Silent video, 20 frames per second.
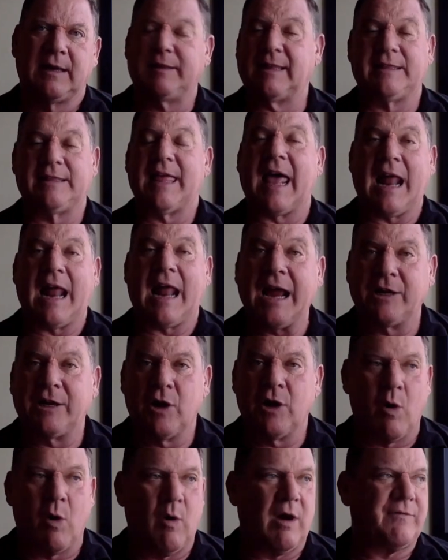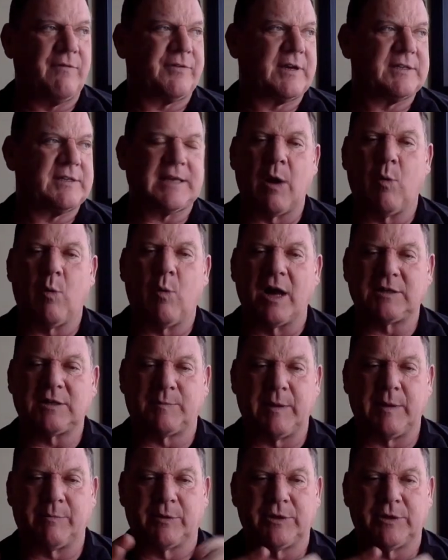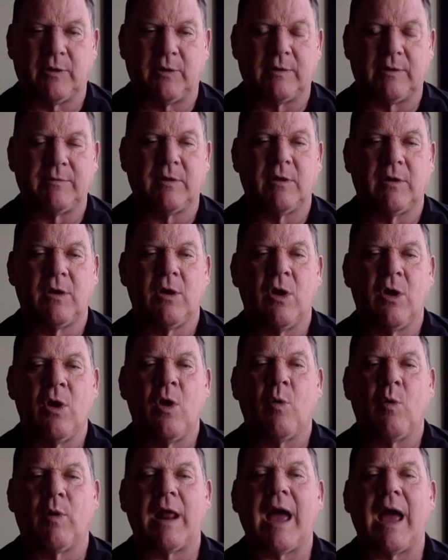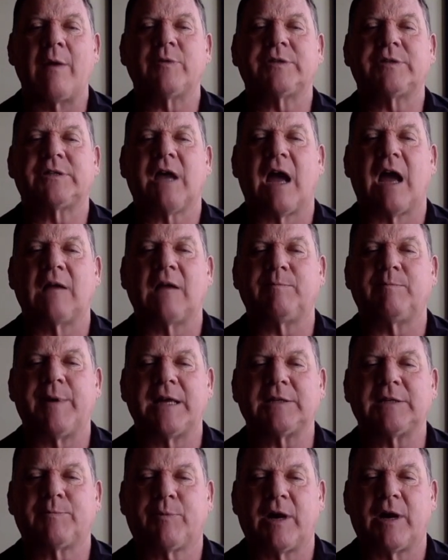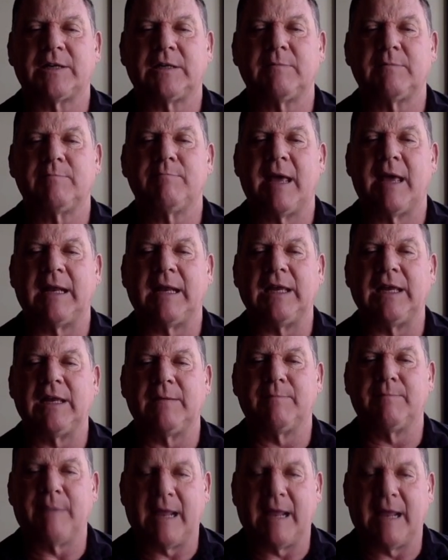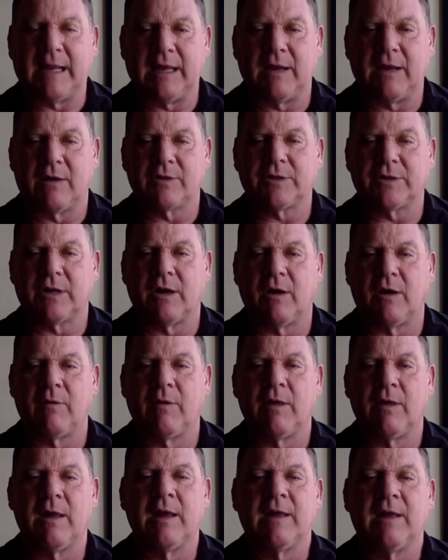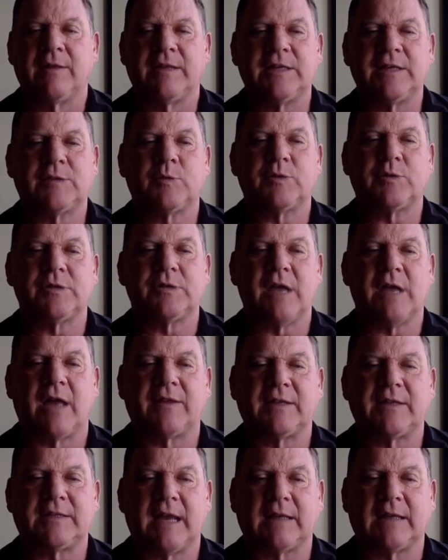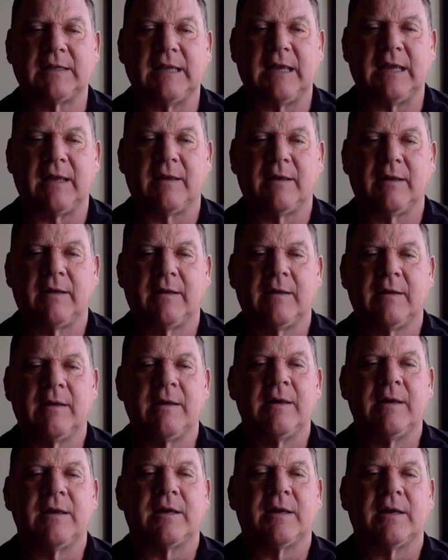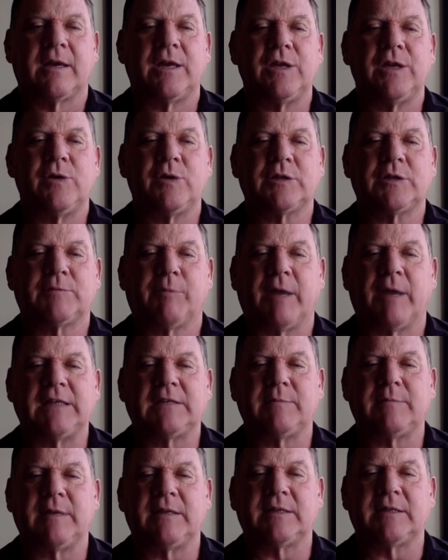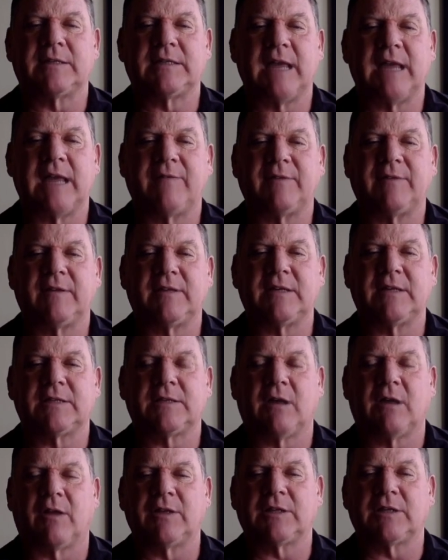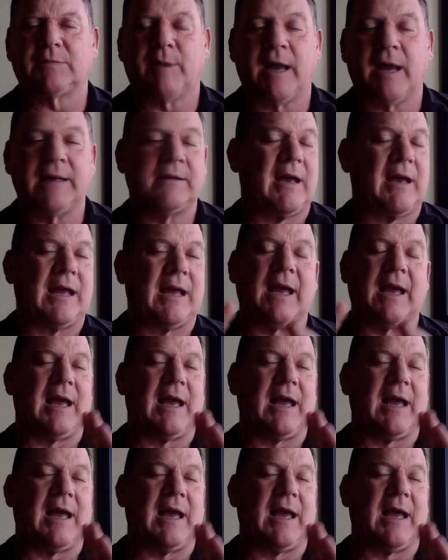that I know of because I watch people do it. When I was taught bench pressing many, many years ago, this was not the technique. Can you explain to me the safety of this on the spine? I,